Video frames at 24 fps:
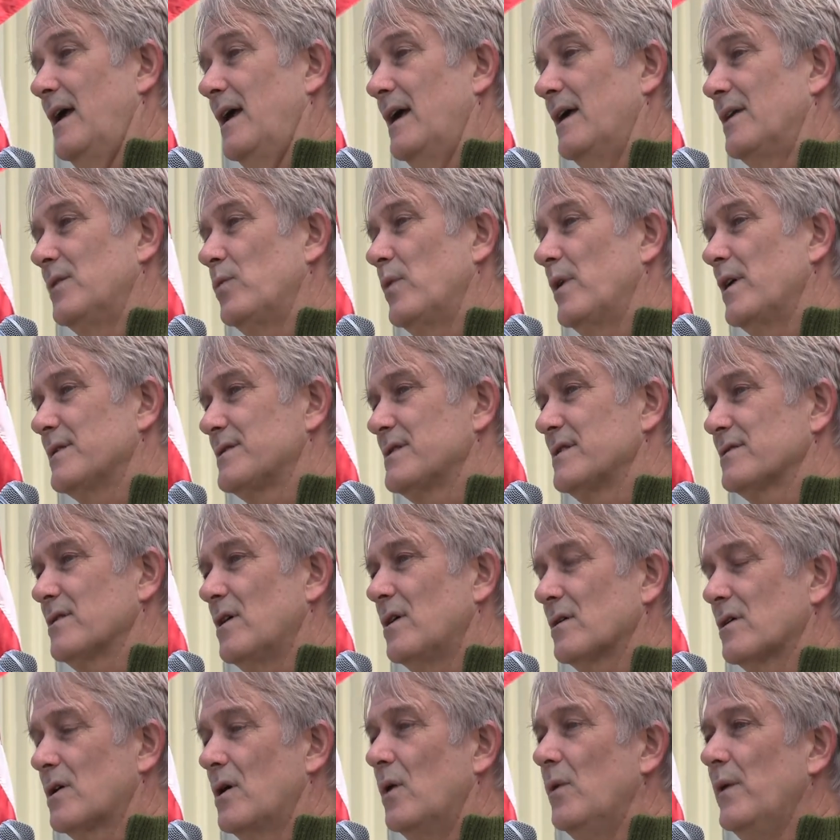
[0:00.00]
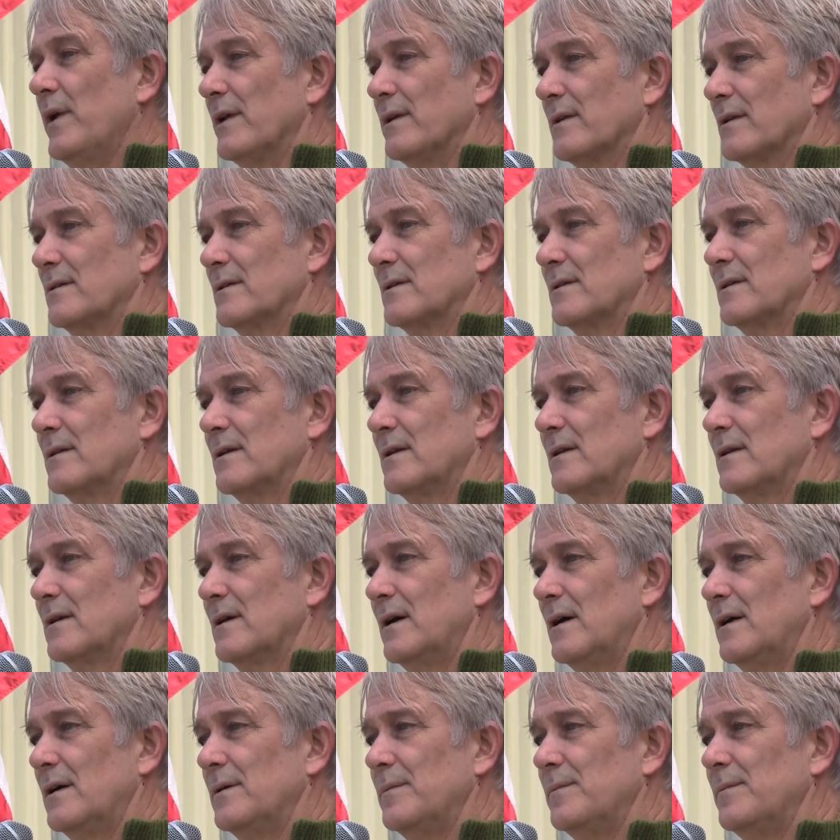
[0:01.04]
And where's this all going?
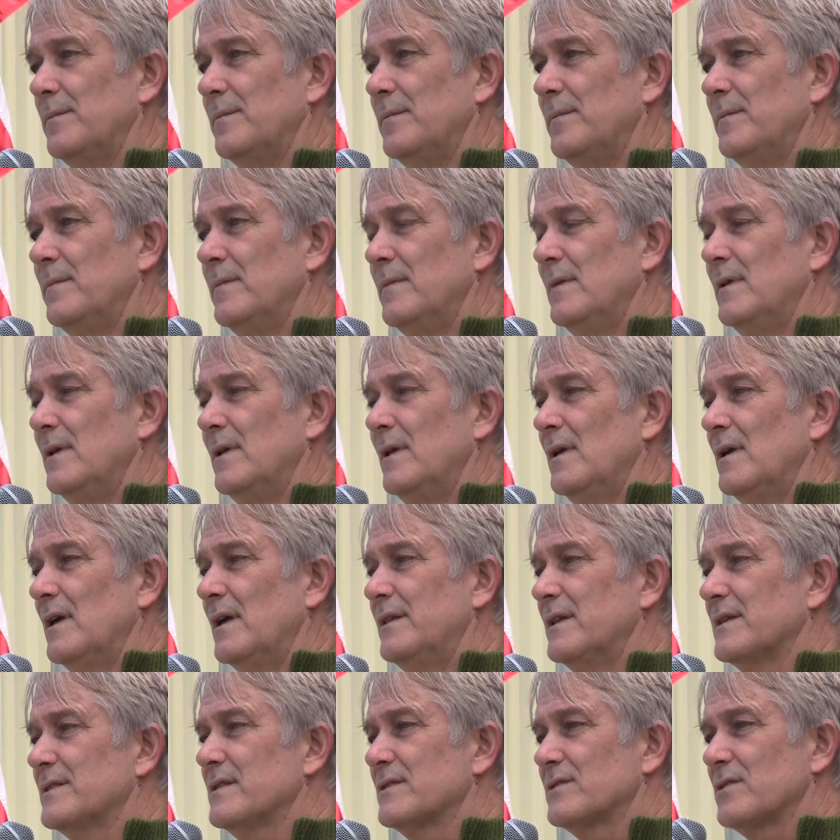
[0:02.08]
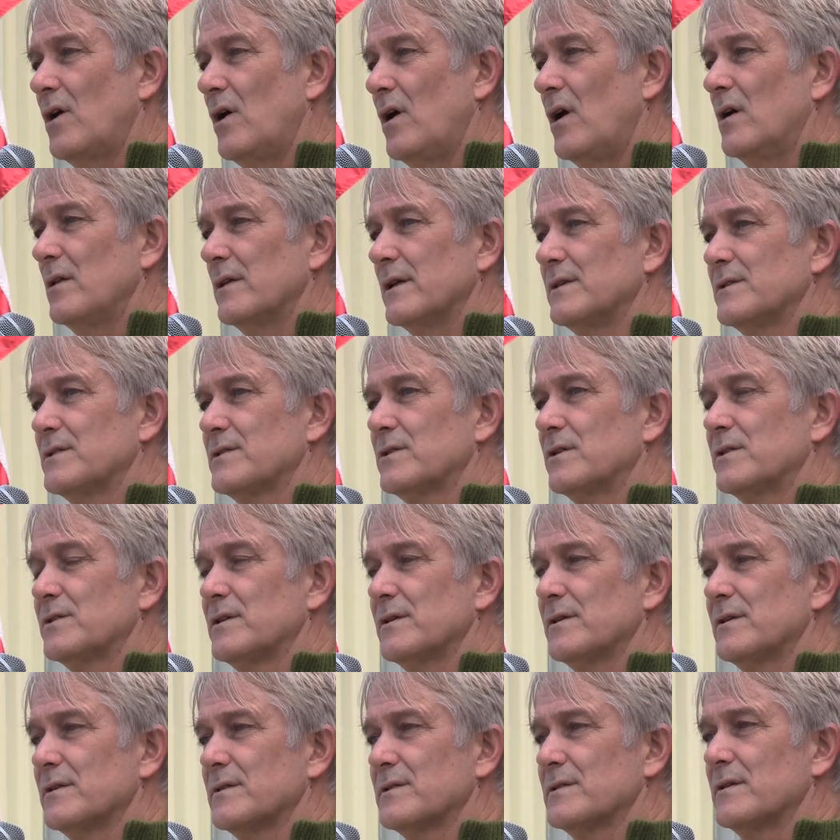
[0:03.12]
And this is all in search
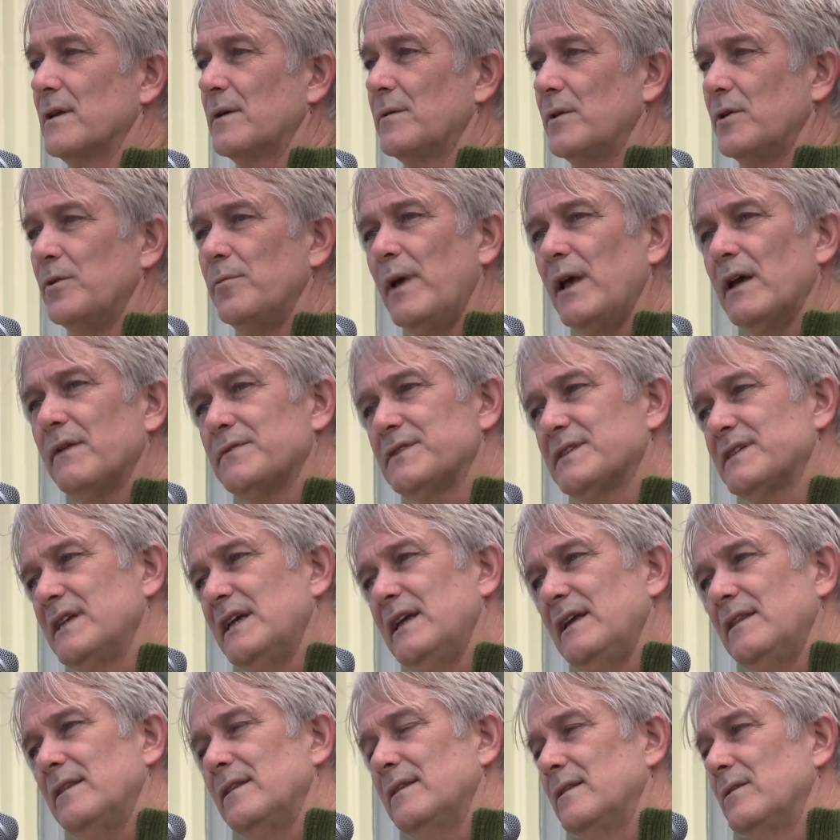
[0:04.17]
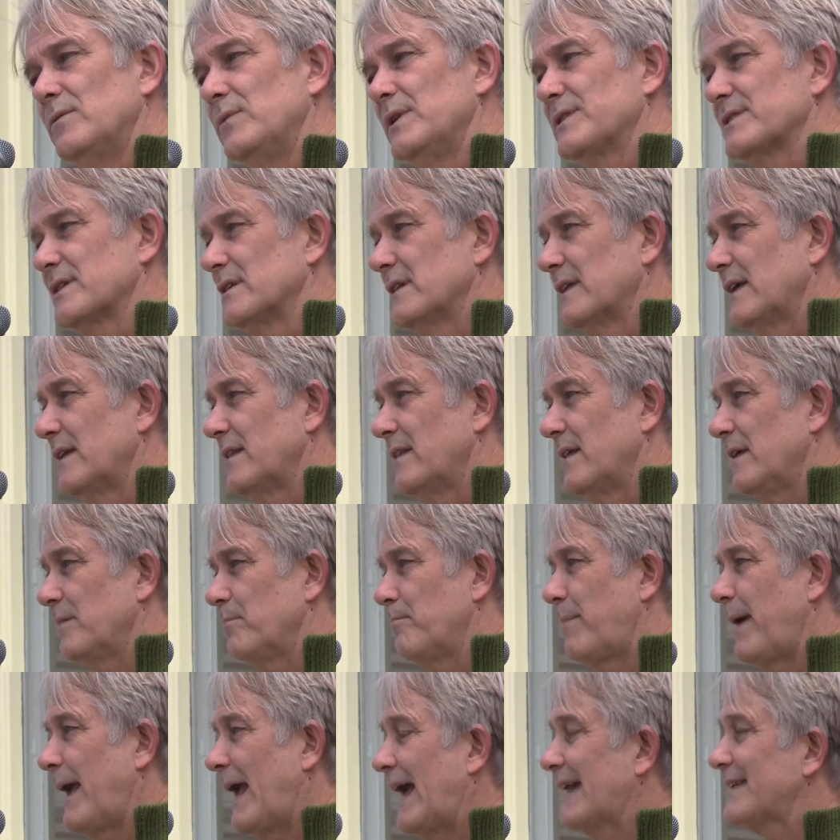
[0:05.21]
of this. You may have seen recently the
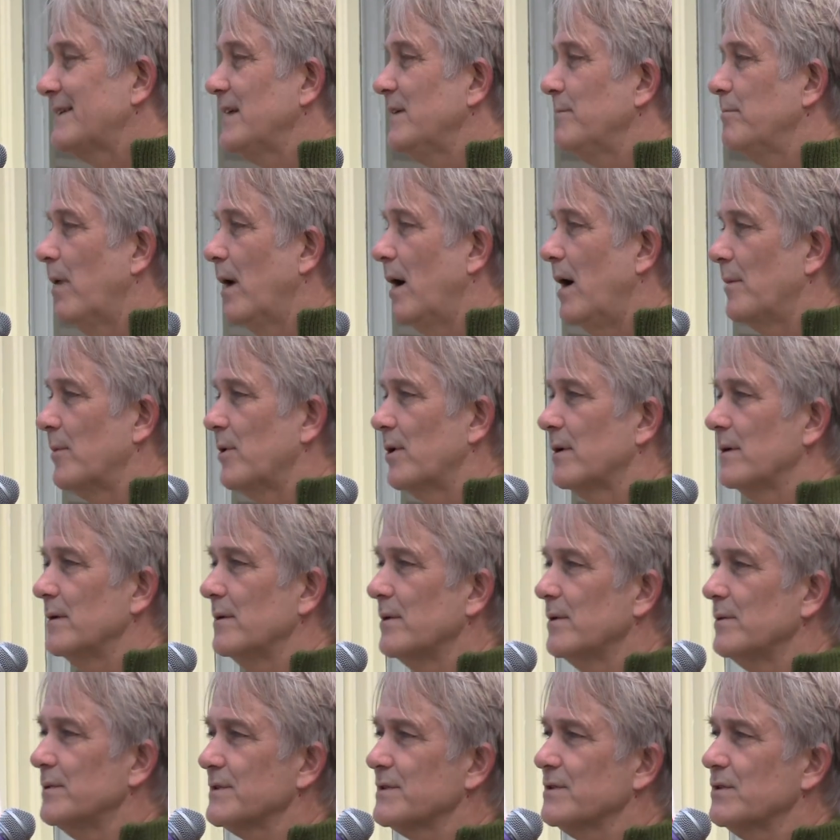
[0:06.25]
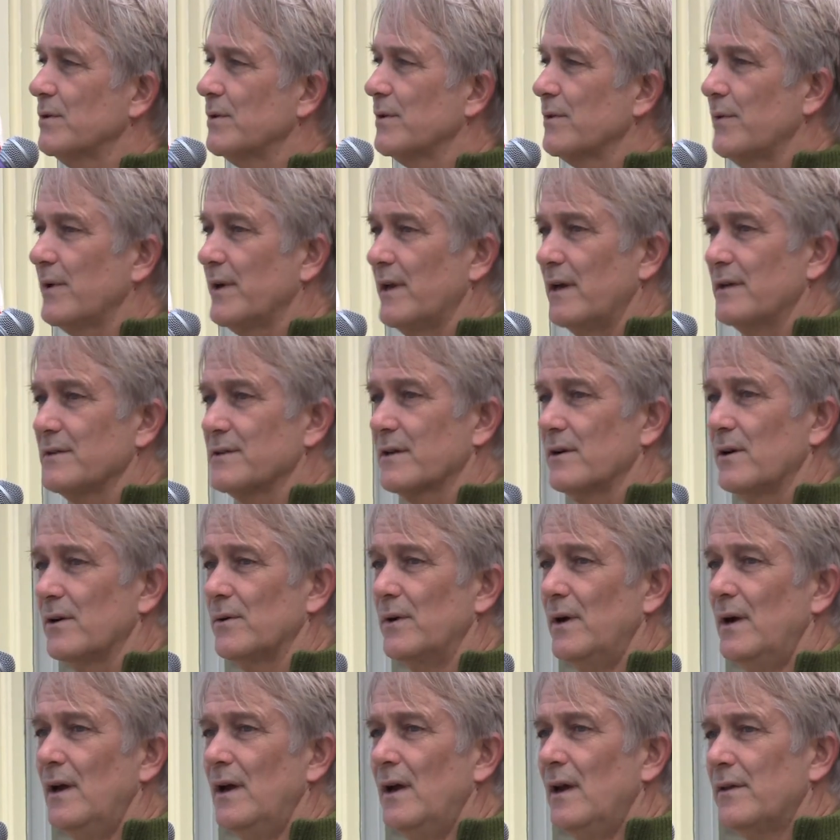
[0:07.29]
panty bomber. It was 2 or 3 days
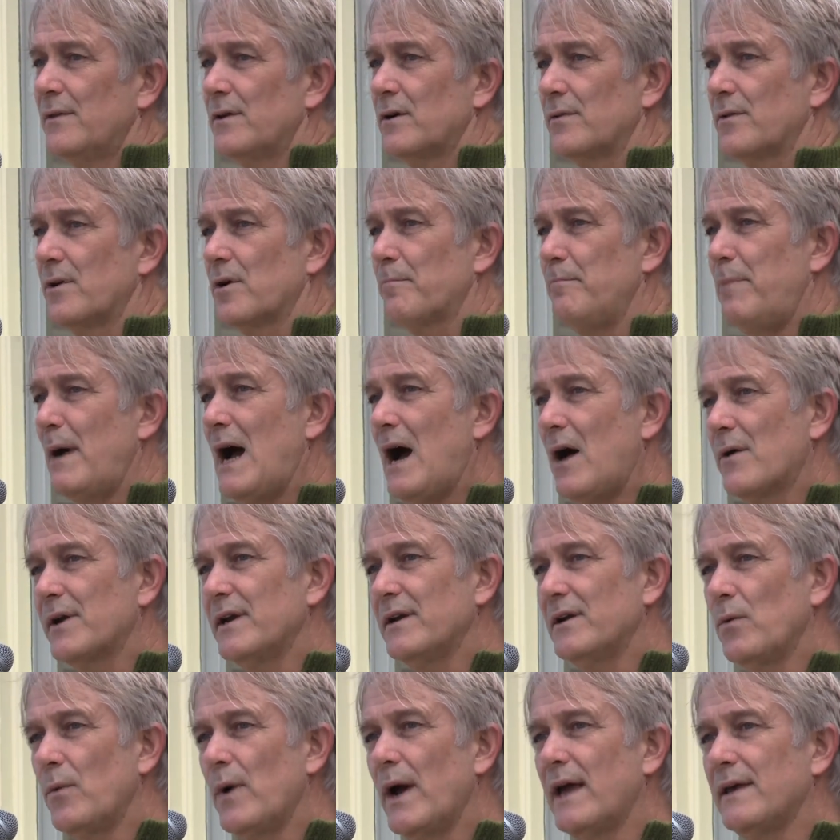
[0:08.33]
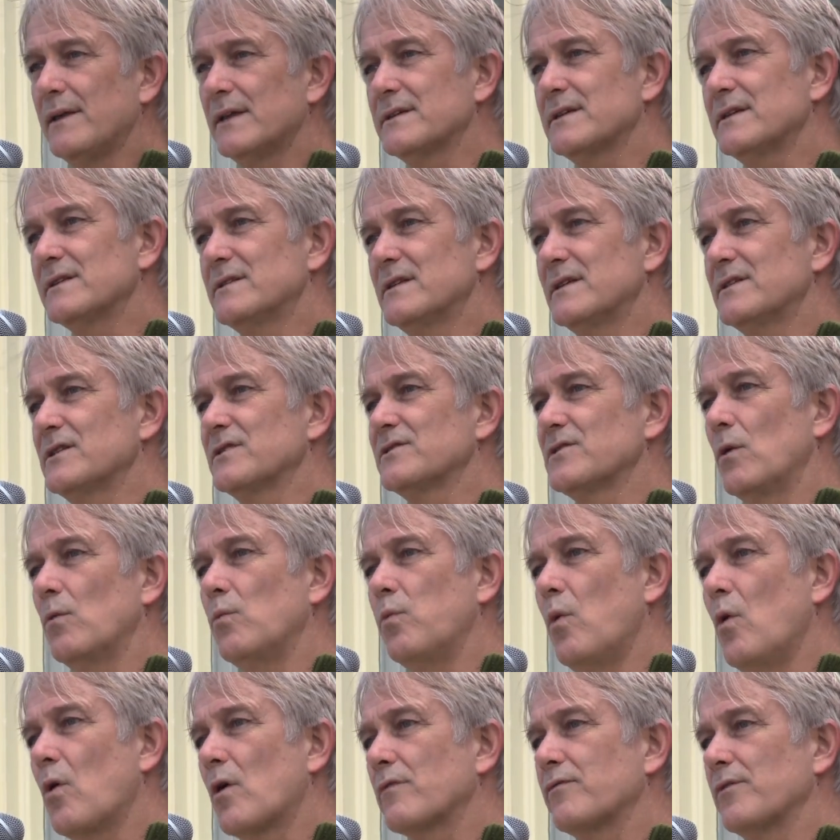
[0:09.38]
ago. They're pounding away. This is a
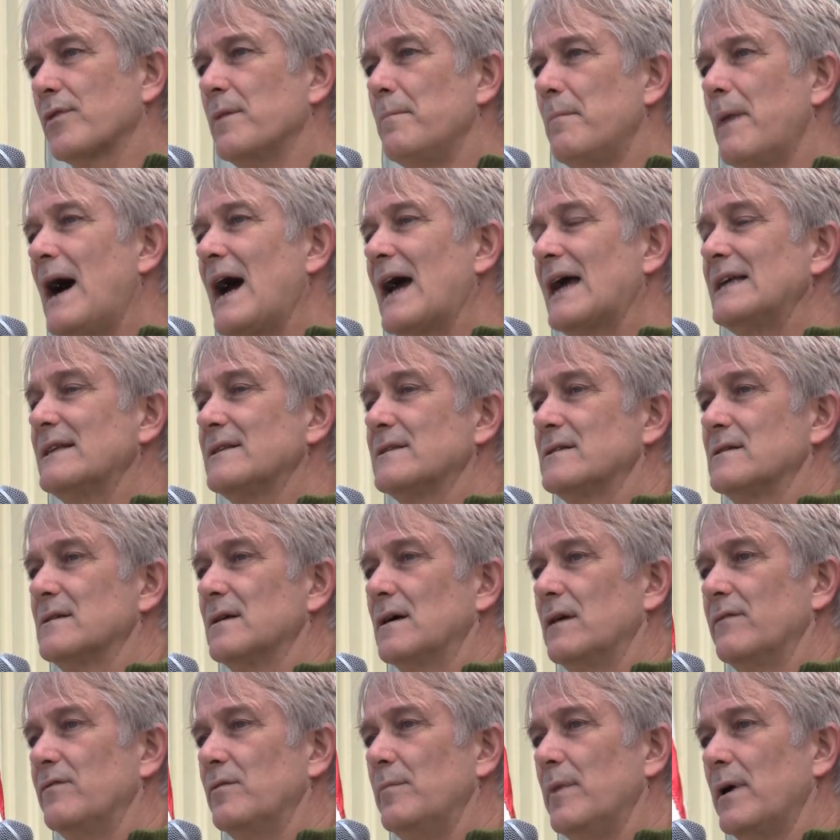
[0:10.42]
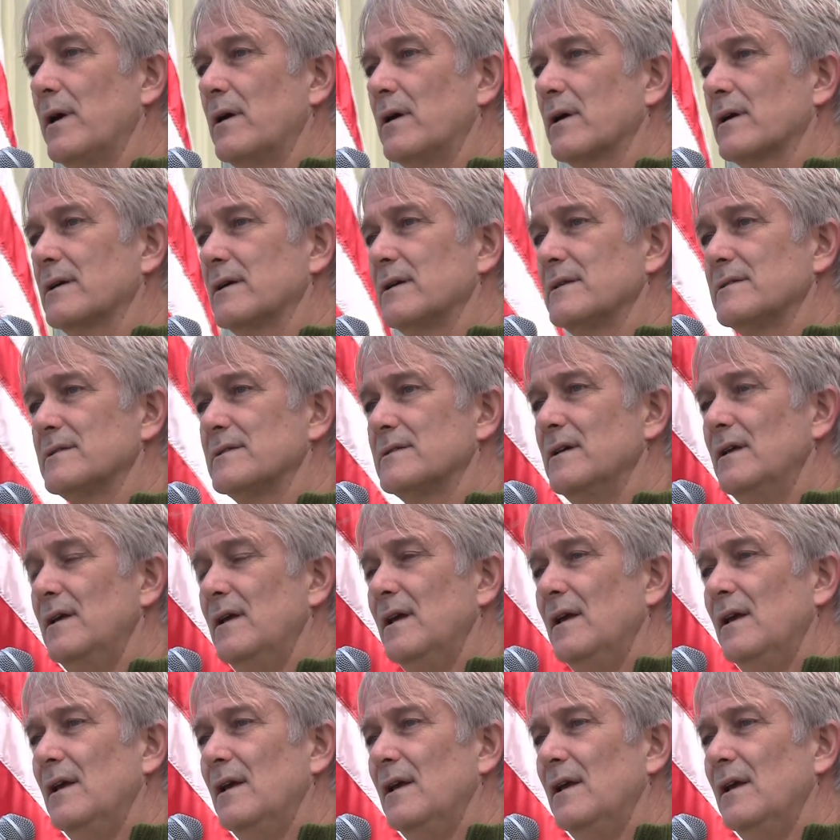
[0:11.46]
war for the minds of Americans.